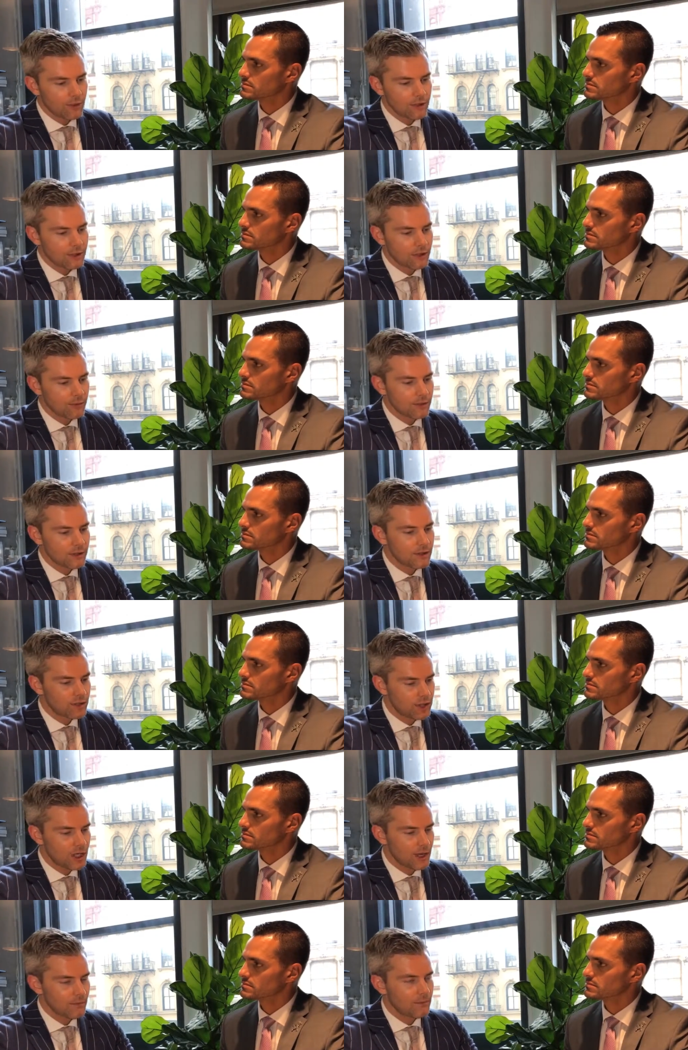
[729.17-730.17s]
Speaker 1: it was it was the
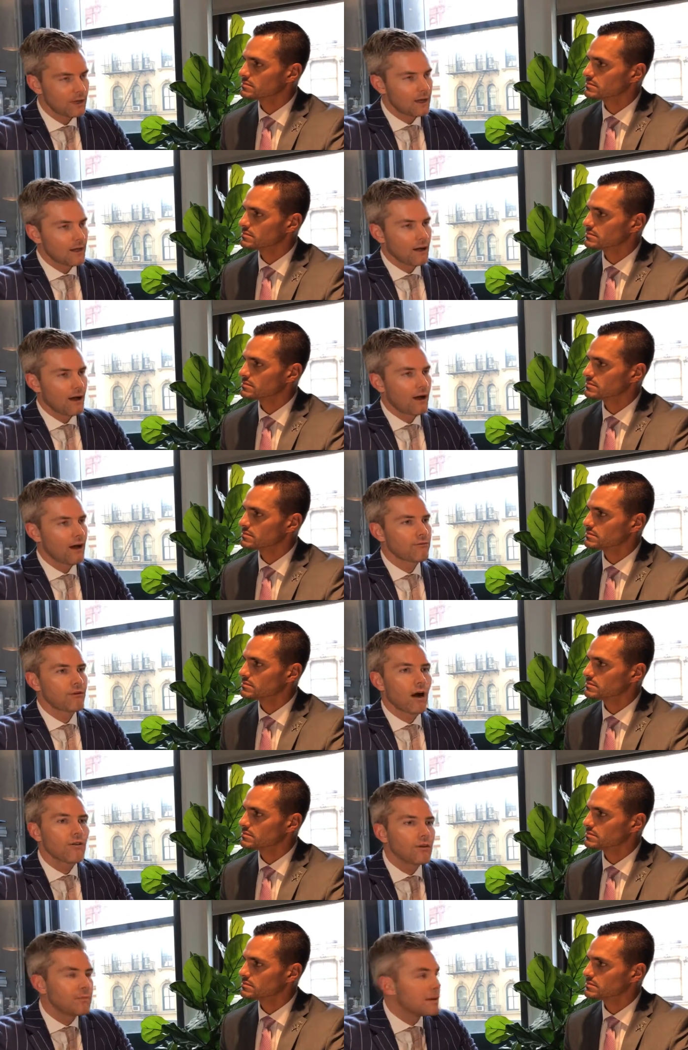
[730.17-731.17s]
gym. Uh,
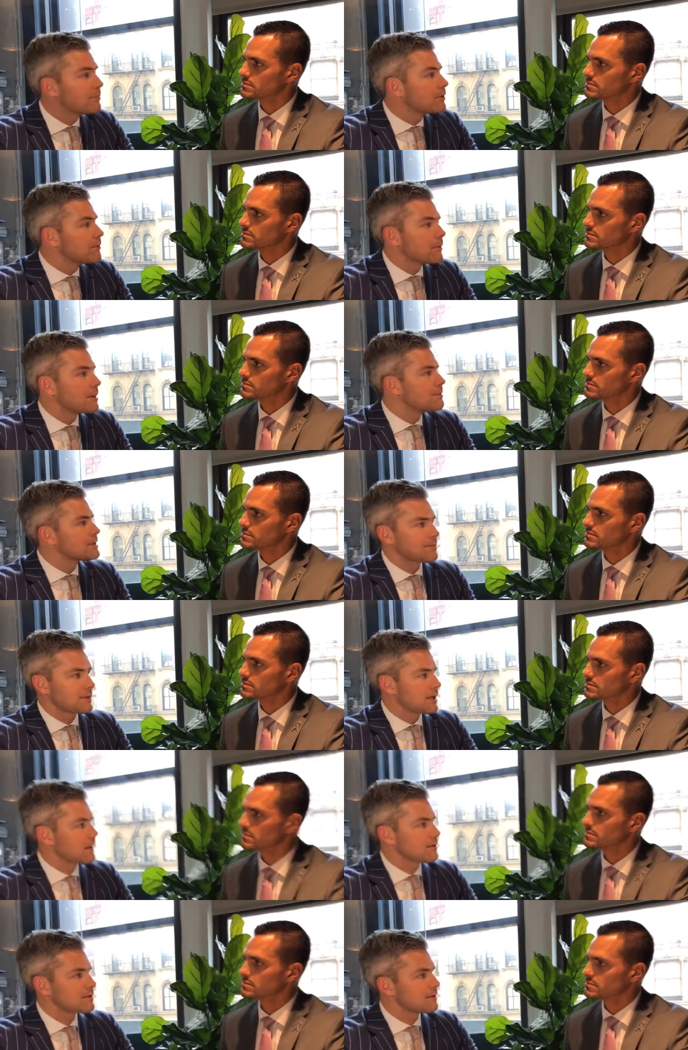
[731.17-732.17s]
for other people, it might be
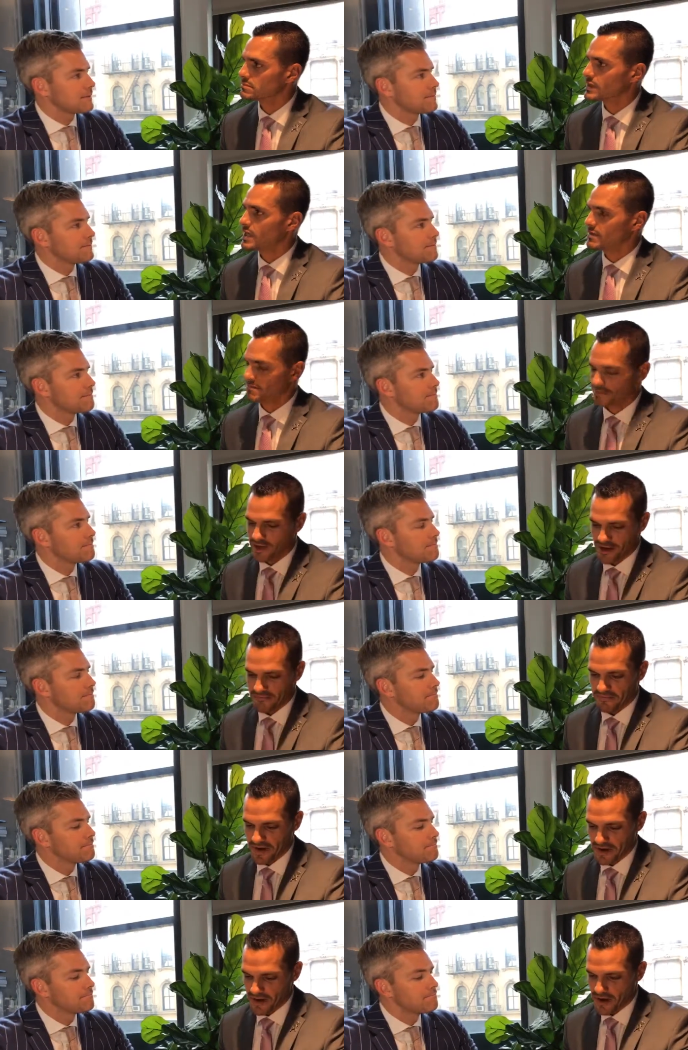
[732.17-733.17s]
something else. Right. All
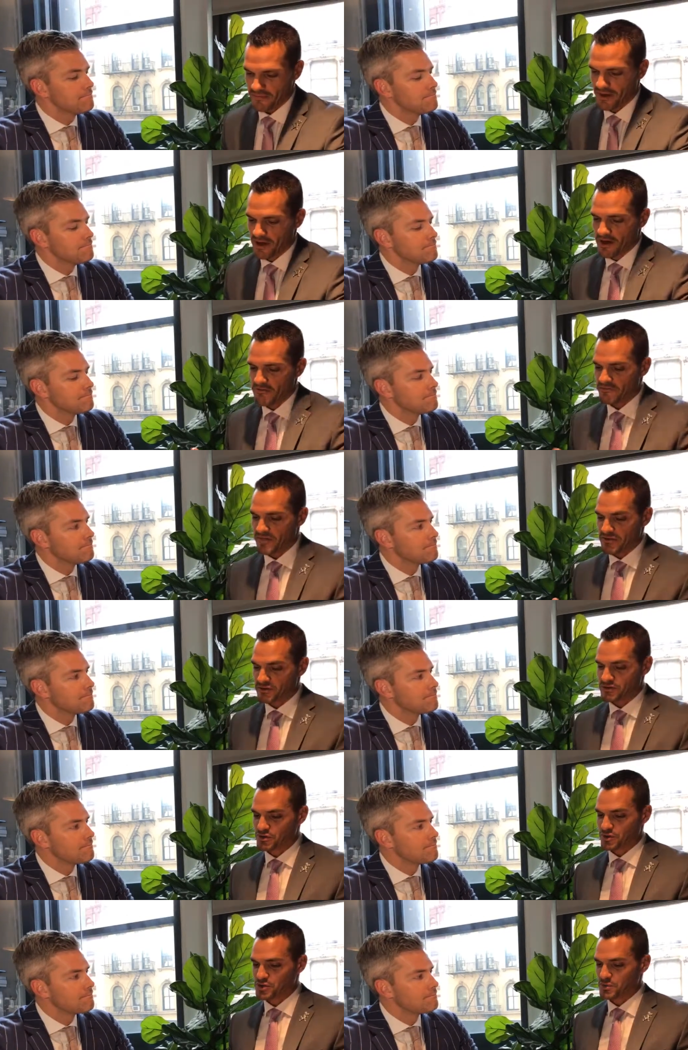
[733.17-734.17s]
right. Fair enough.
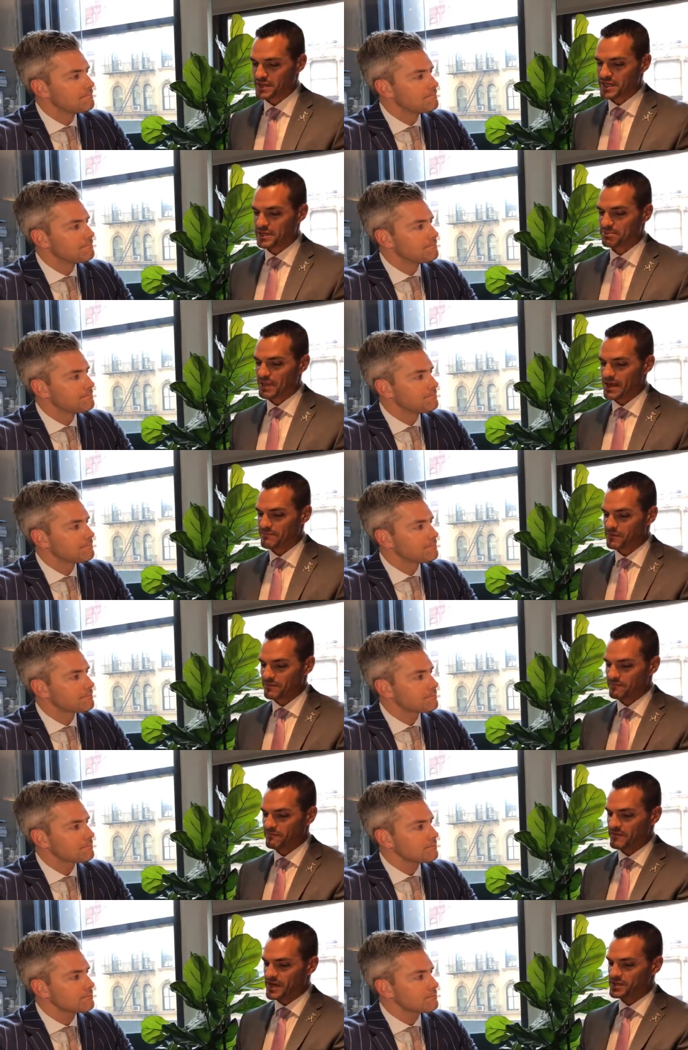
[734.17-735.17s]
Favorite social media
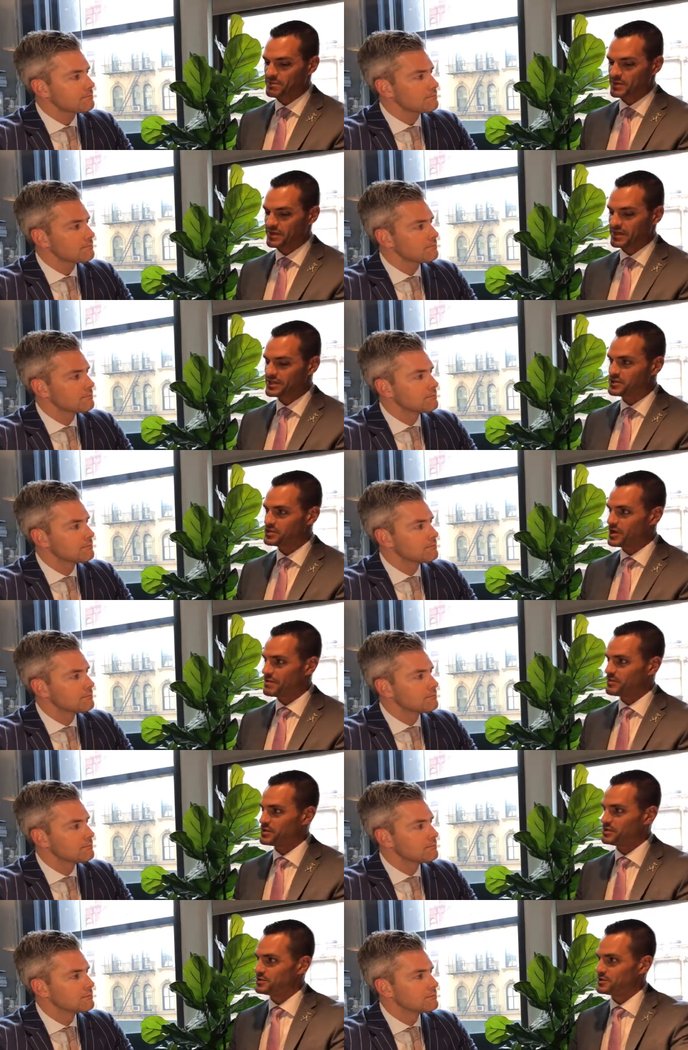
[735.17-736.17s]
platform:
Speaker 2: Facebook, Instagram,
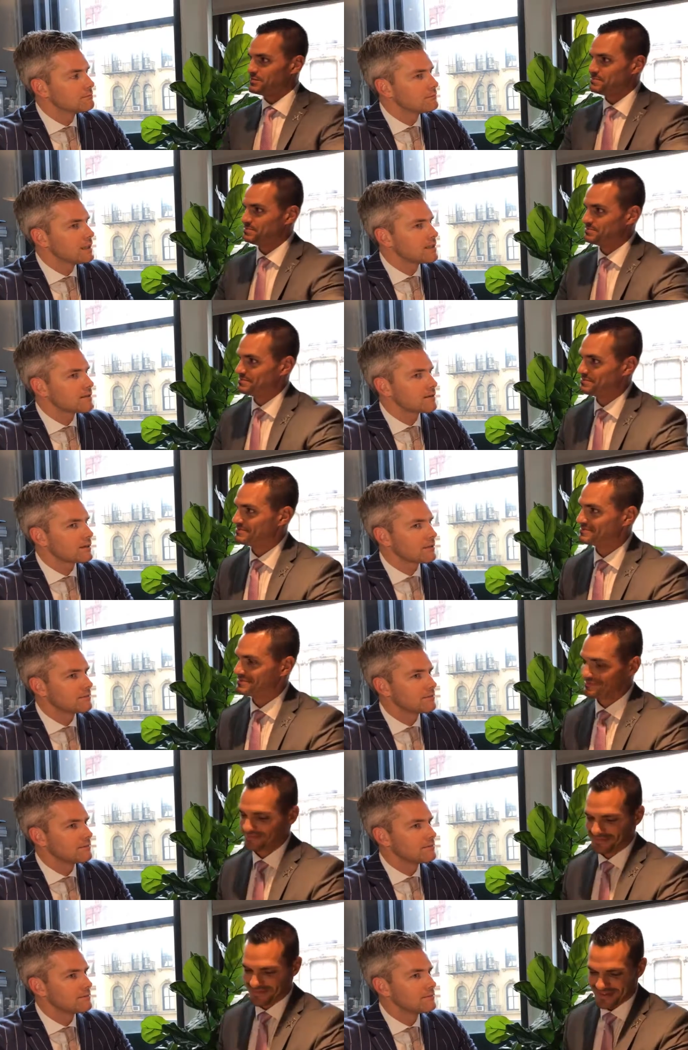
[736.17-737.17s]
or YouTube. Instagram.
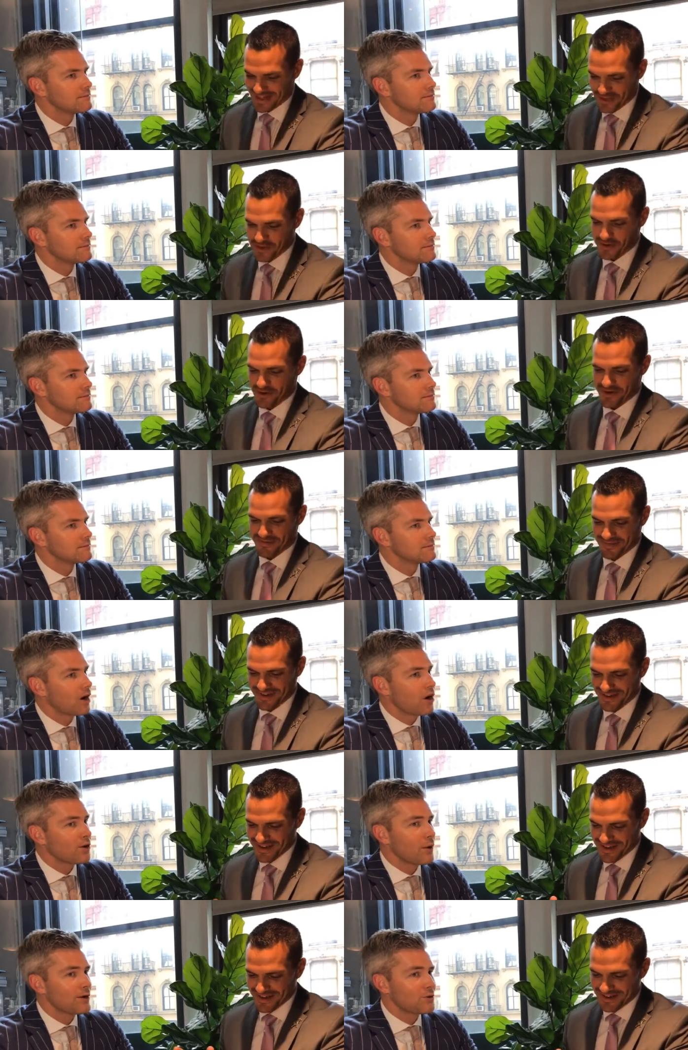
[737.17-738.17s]
Instagram.
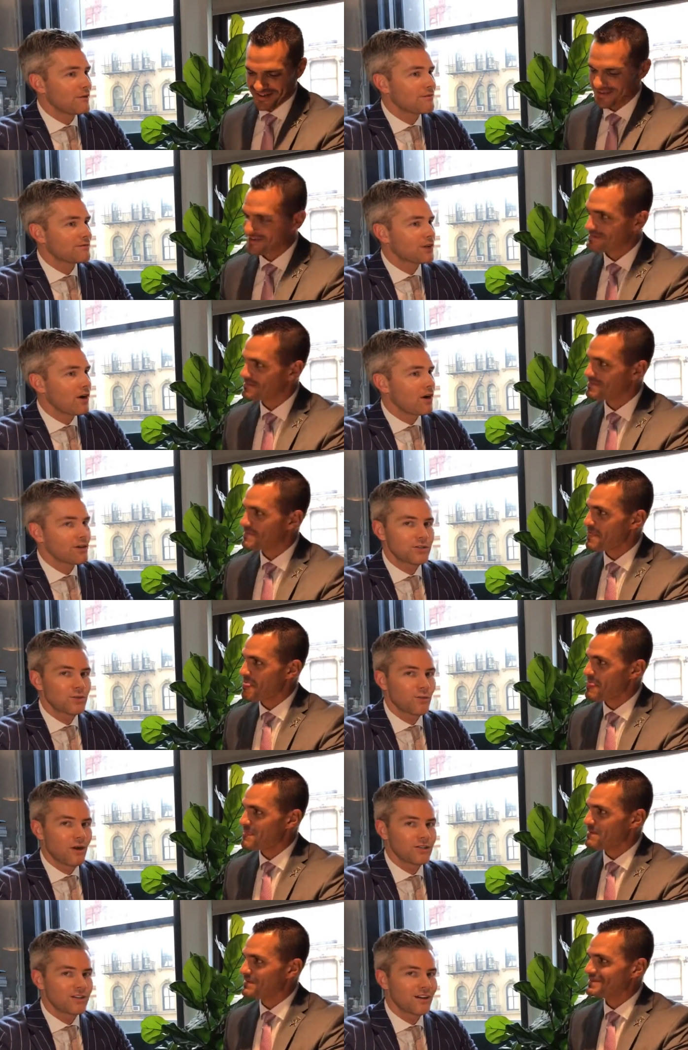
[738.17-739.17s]
Speaker 1: Although I do have a vlog, you
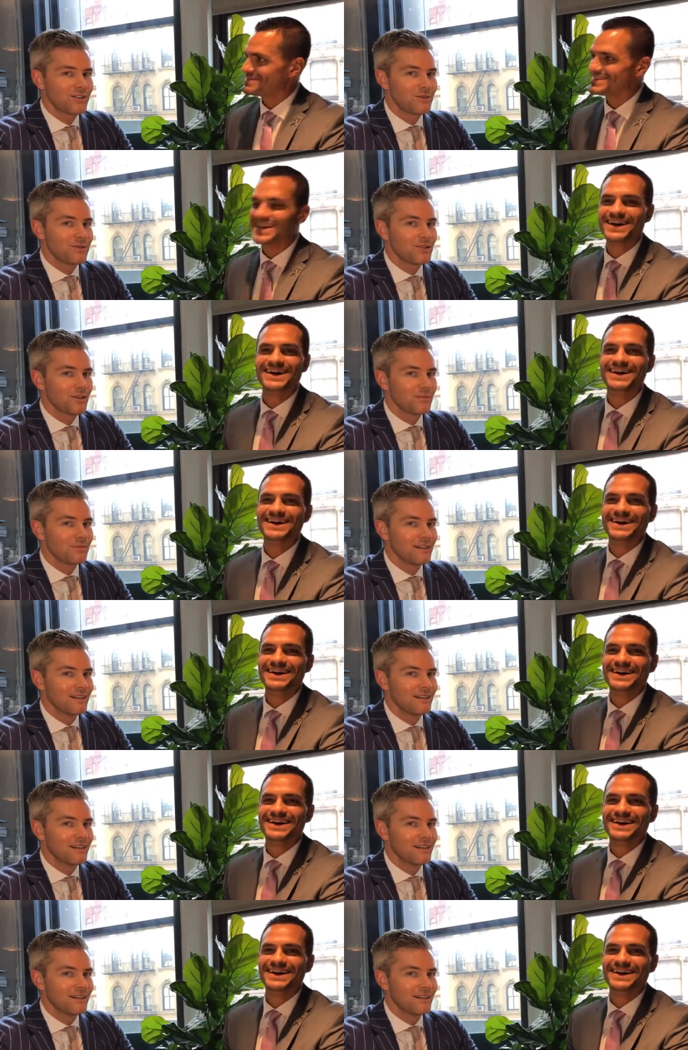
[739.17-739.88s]
should watch it on YouTube.